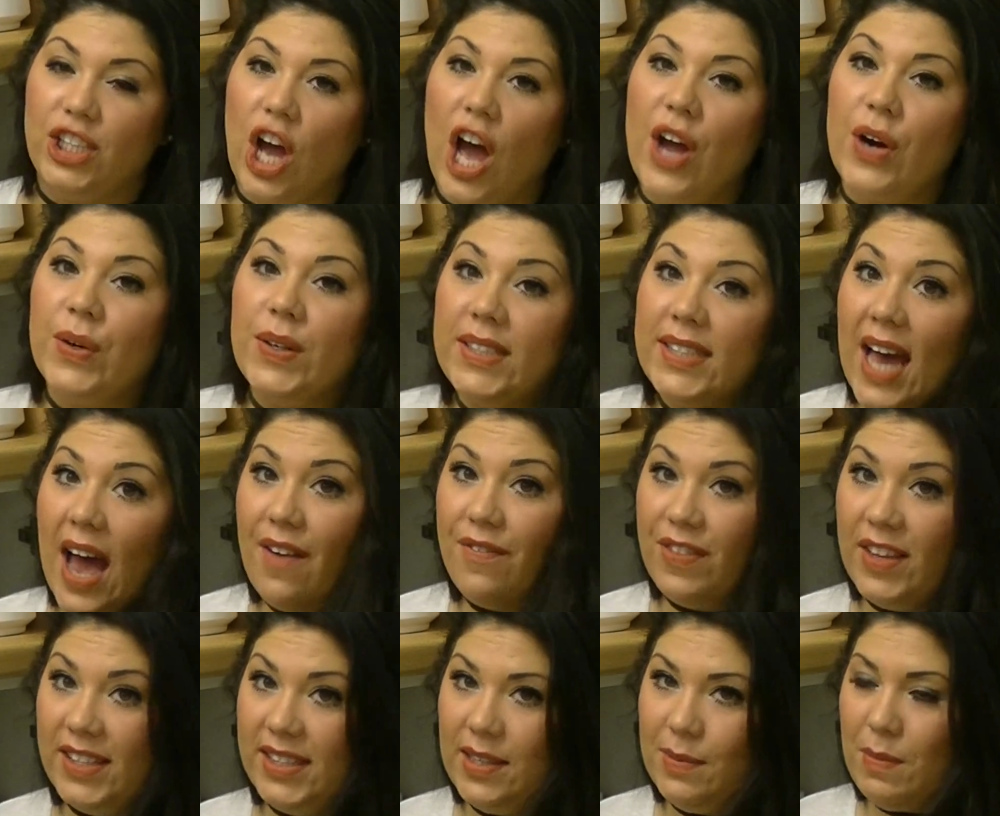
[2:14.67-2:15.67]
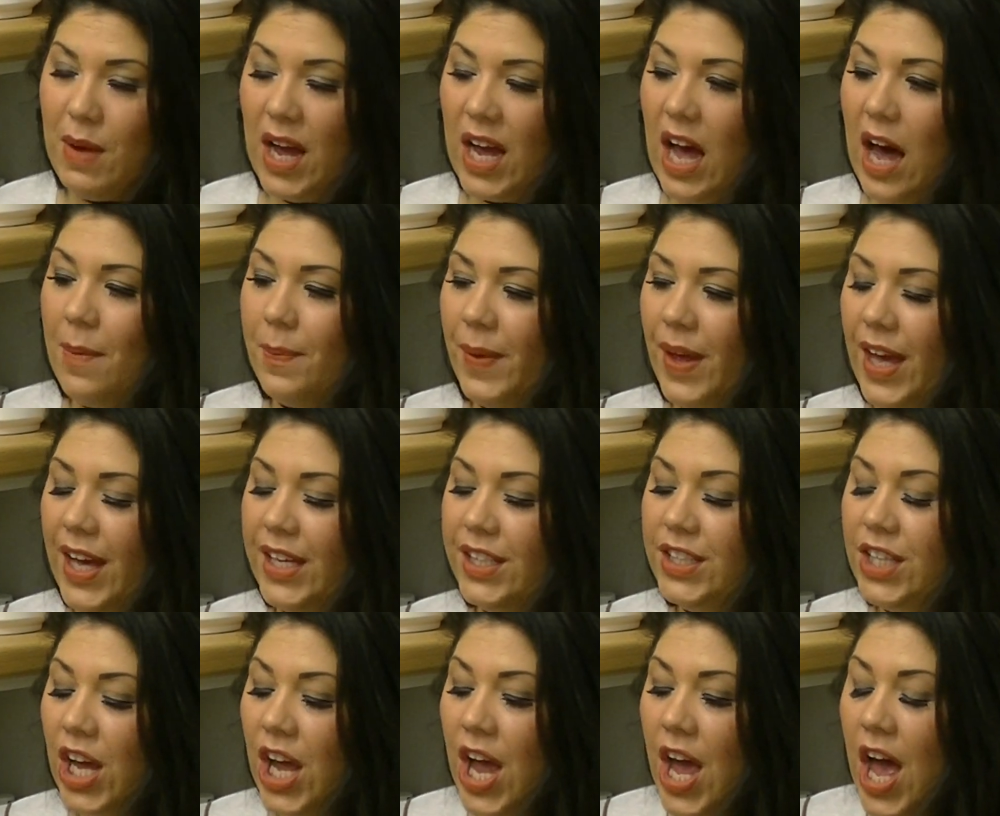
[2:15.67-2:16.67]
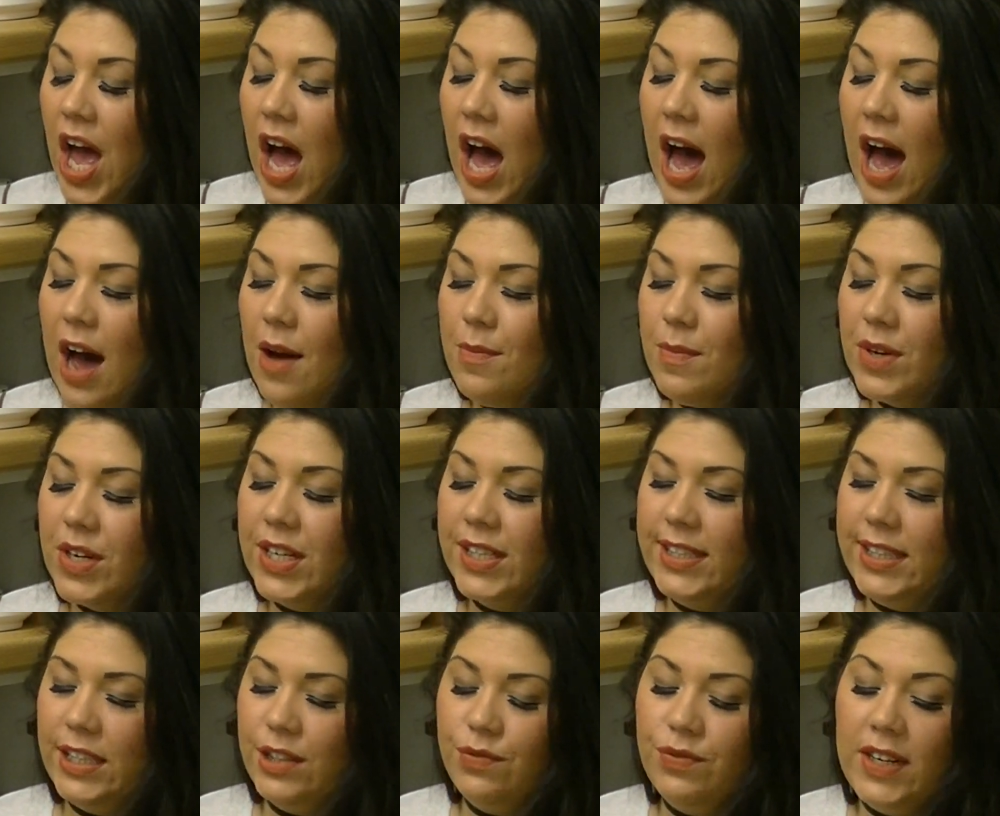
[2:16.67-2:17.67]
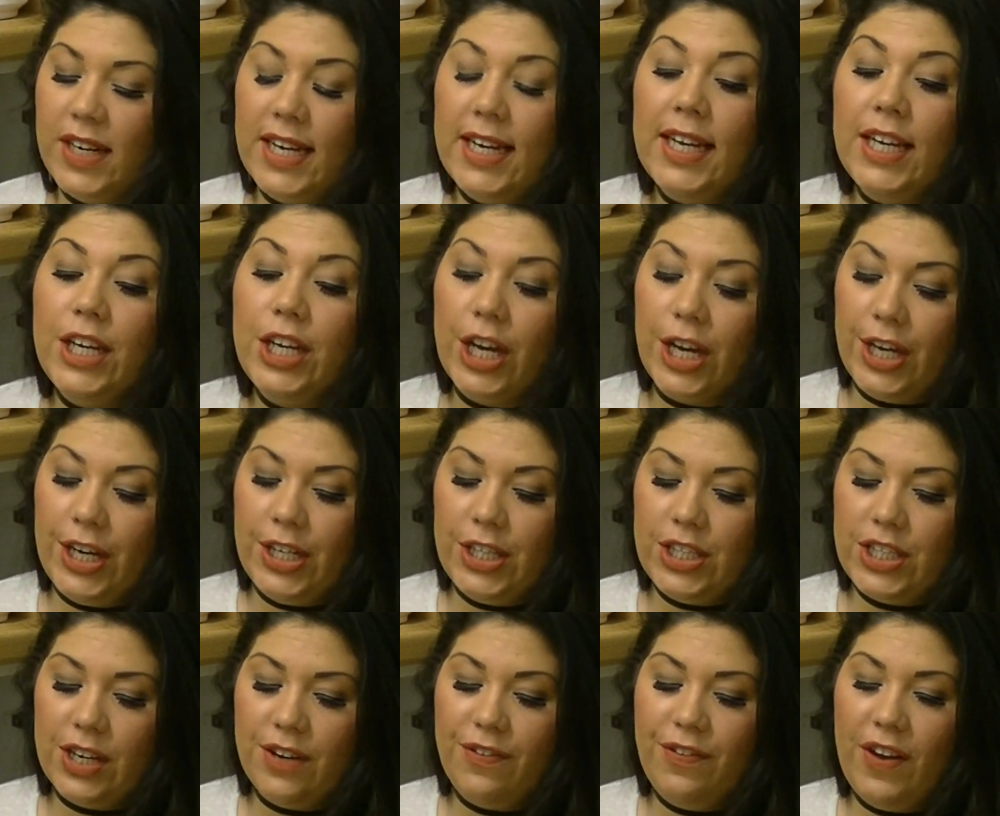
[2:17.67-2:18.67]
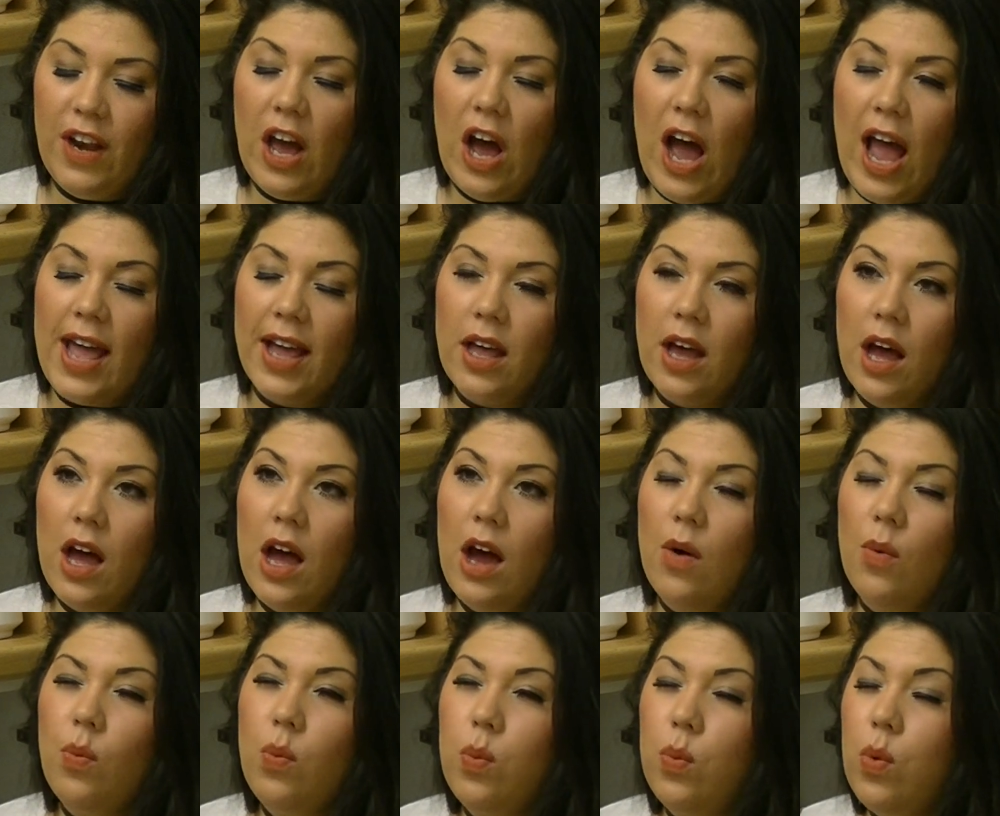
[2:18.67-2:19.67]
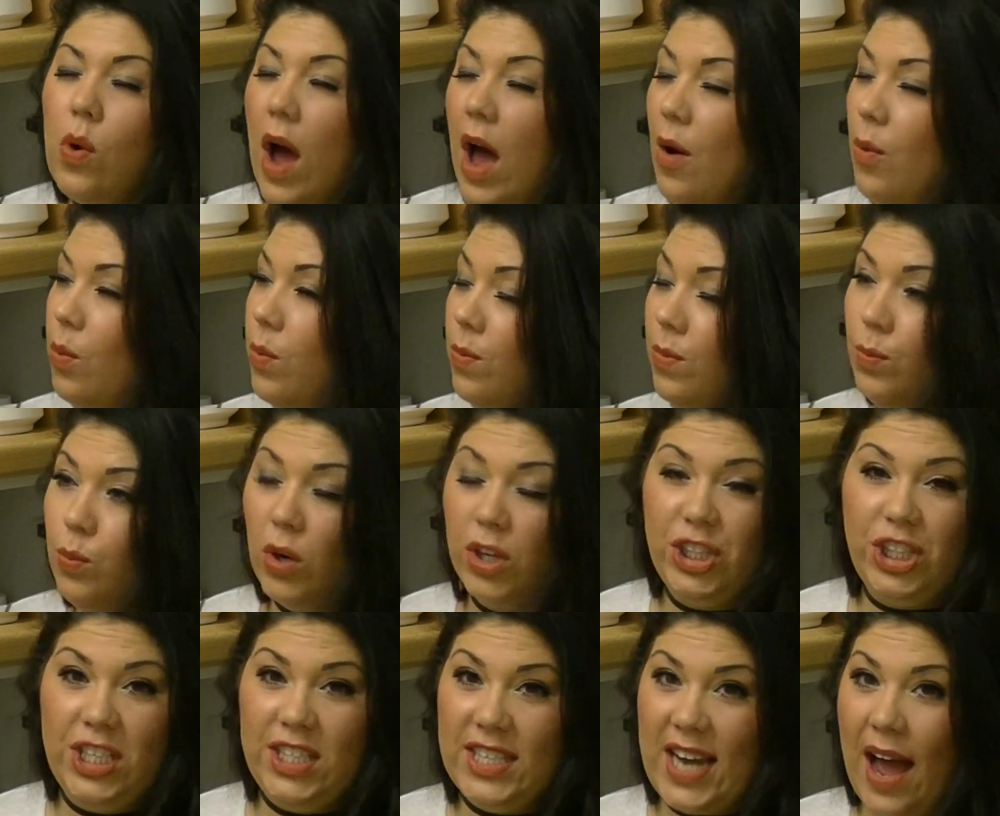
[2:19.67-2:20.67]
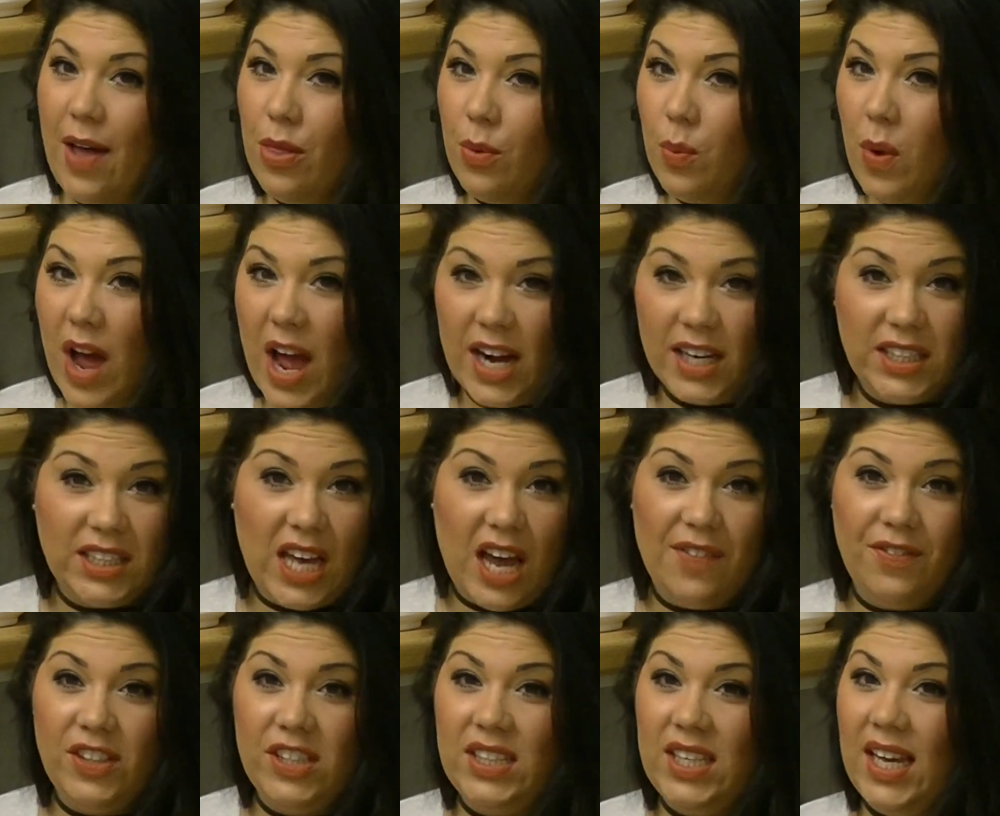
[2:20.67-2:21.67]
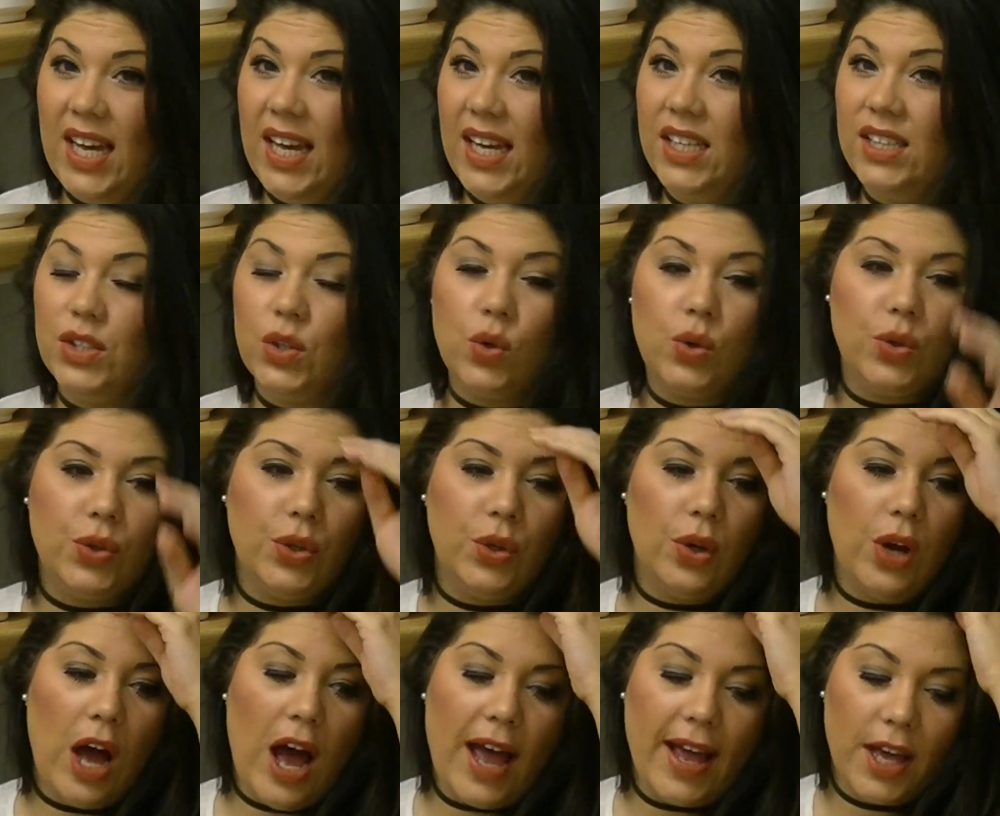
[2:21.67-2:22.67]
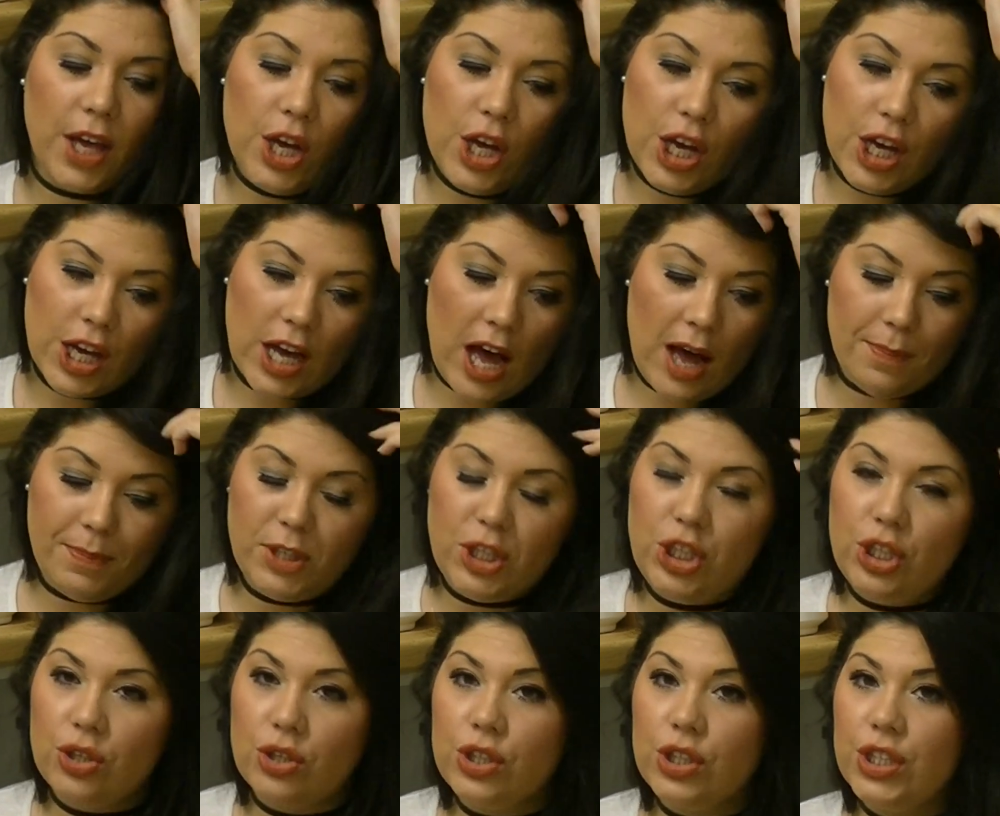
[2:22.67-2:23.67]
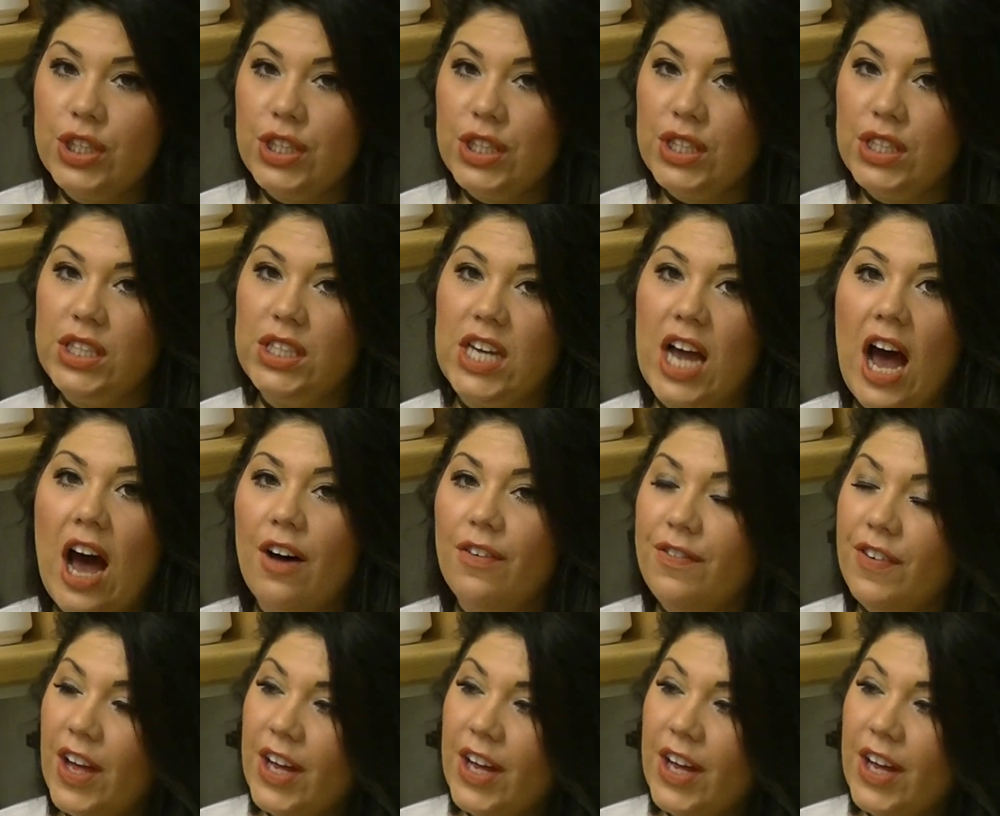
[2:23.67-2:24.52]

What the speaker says: I always have this in my cupboard because it's really good for like washing down the work surfaces or your like cupboard doors and stuff.